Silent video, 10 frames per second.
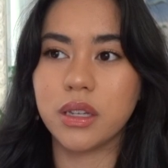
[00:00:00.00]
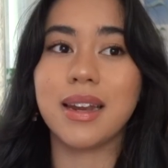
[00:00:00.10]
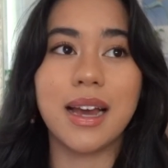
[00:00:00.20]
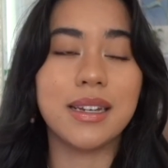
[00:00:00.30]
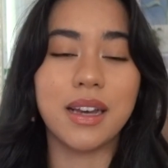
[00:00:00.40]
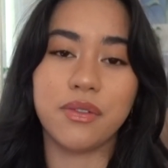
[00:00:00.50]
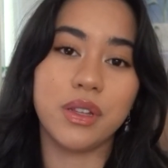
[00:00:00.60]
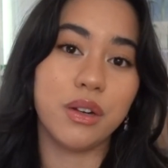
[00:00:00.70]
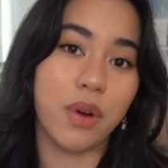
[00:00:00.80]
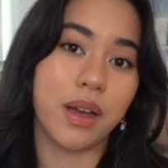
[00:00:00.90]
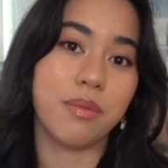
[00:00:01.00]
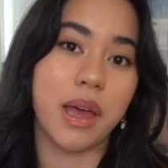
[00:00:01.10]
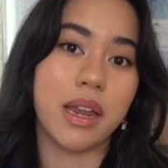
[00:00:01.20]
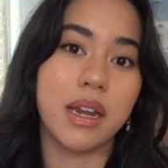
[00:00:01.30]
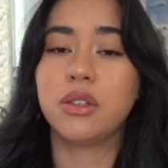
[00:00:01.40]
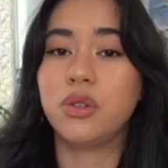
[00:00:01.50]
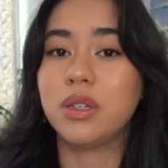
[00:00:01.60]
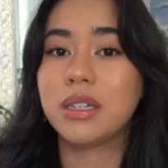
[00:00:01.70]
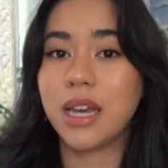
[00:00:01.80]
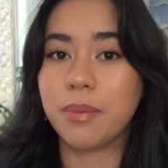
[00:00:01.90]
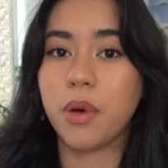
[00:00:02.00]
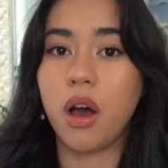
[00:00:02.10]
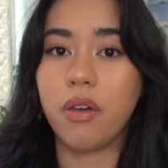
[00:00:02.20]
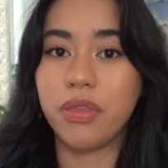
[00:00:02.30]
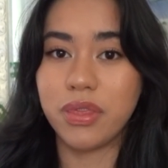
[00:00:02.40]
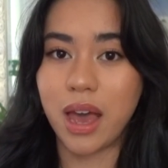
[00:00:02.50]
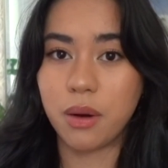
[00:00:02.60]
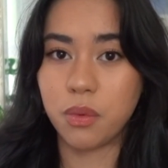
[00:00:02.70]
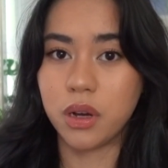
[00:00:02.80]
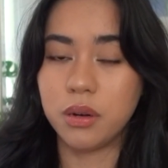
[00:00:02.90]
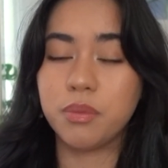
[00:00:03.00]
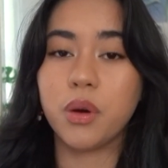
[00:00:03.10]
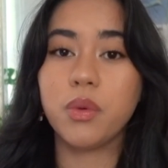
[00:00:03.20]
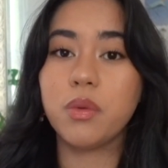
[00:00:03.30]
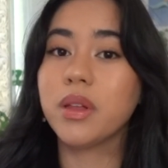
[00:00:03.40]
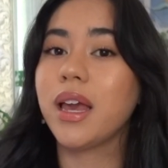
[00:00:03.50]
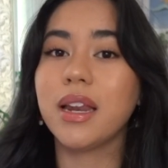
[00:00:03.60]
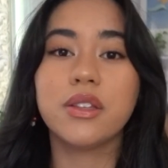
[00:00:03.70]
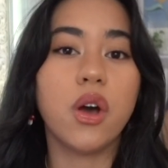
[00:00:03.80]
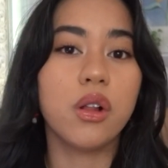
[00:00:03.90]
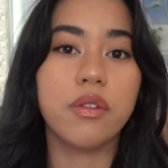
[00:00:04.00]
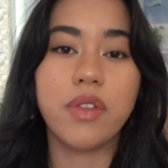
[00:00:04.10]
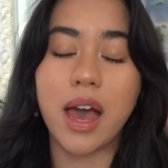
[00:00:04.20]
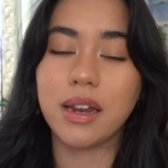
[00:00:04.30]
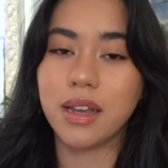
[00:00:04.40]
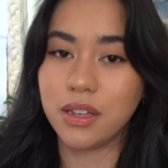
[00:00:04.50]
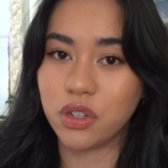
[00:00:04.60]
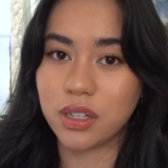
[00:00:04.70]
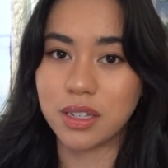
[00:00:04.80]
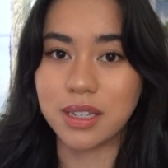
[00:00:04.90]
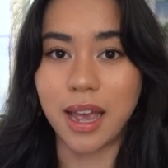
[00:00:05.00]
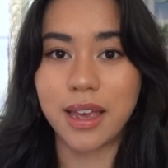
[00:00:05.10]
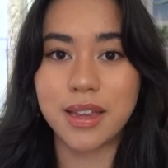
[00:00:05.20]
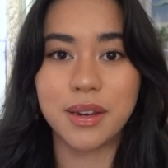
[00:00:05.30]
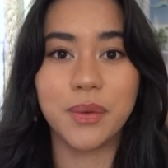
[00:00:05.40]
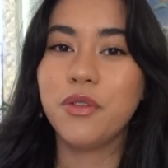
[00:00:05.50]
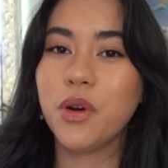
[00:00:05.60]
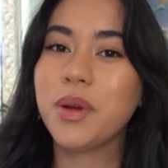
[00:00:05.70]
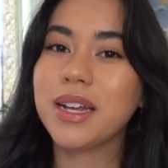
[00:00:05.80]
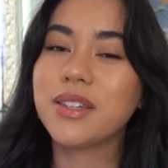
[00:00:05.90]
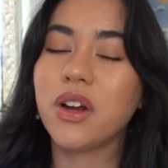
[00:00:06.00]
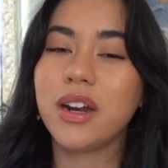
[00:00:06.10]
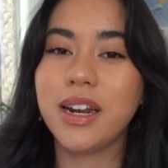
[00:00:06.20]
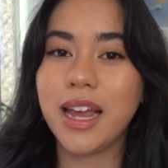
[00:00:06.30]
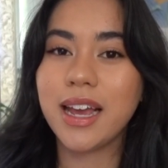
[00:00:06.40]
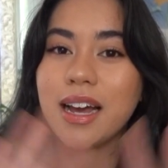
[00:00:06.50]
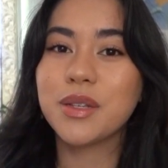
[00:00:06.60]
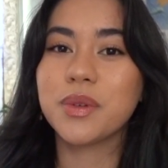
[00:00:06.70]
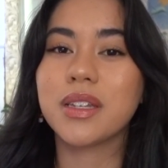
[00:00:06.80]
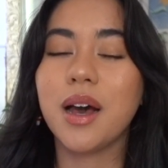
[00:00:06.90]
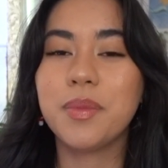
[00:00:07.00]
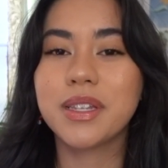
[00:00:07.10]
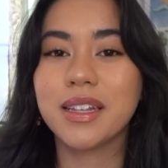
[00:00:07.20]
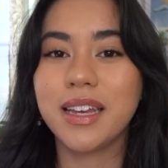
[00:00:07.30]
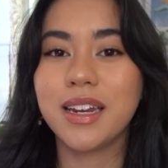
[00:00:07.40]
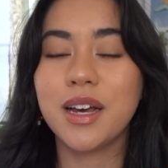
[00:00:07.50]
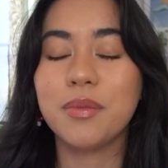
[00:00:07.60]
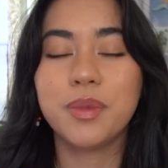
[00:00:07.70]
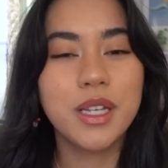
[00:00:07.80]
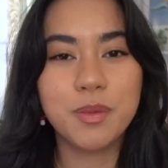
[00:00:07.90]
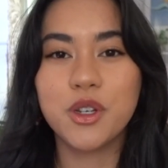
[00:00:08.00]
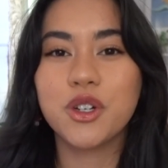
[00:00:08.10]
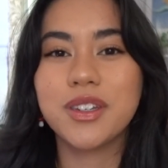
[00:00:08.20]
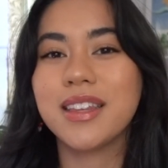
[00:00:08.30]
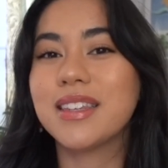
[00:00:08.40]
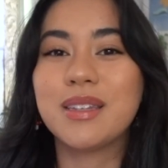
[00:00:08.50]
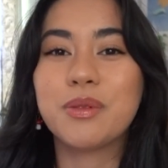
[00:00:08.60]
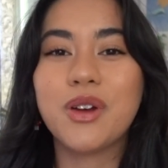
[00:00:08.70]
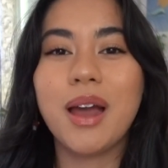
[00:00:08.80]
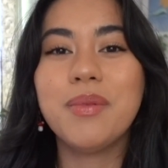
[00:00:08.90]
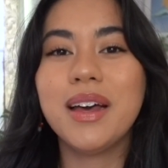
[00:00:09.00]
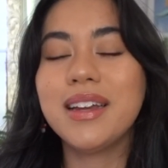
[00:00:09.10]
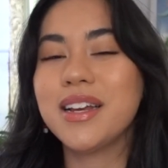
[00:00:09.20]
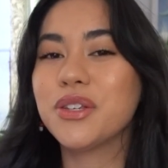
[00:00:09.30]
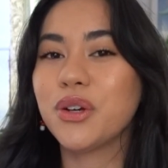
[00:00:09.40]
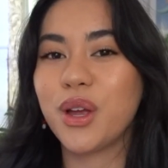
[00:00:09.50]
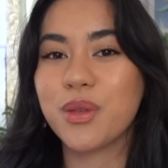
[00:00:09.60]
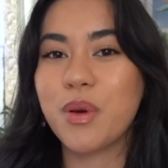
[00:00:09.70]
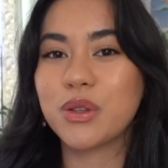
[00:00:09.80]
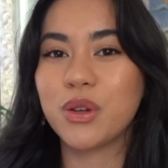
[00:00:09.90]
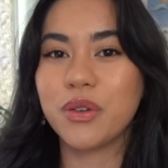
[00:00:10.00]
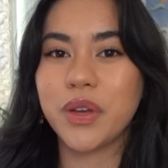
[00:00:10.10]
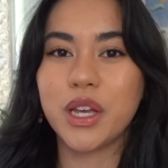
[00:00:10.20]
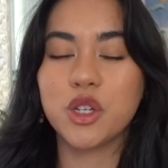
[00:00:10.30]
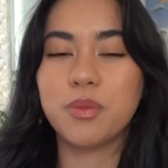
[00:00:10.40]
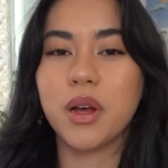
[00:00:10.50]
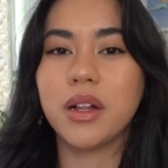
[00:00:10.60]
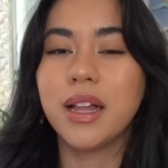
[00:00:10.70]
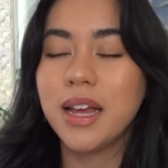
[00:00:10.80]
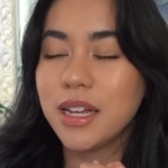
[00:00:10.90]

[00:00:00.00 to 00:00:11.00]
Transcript: then I definitely recommend to skip on that one. But we will get into all of that in just a second. Before we get started, hey guys, what's up? It's Elena. Please be sure to hit the subscribe button and turn on the post notification bell.